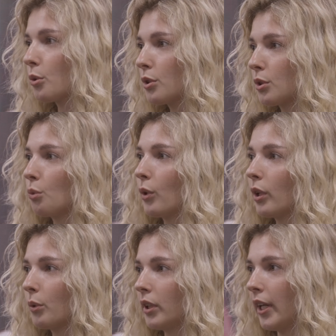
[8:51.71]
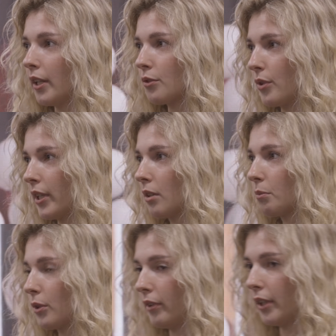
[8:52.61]
chose to work with a hand tracking
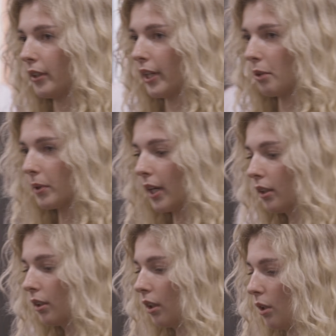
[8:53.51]
provider API,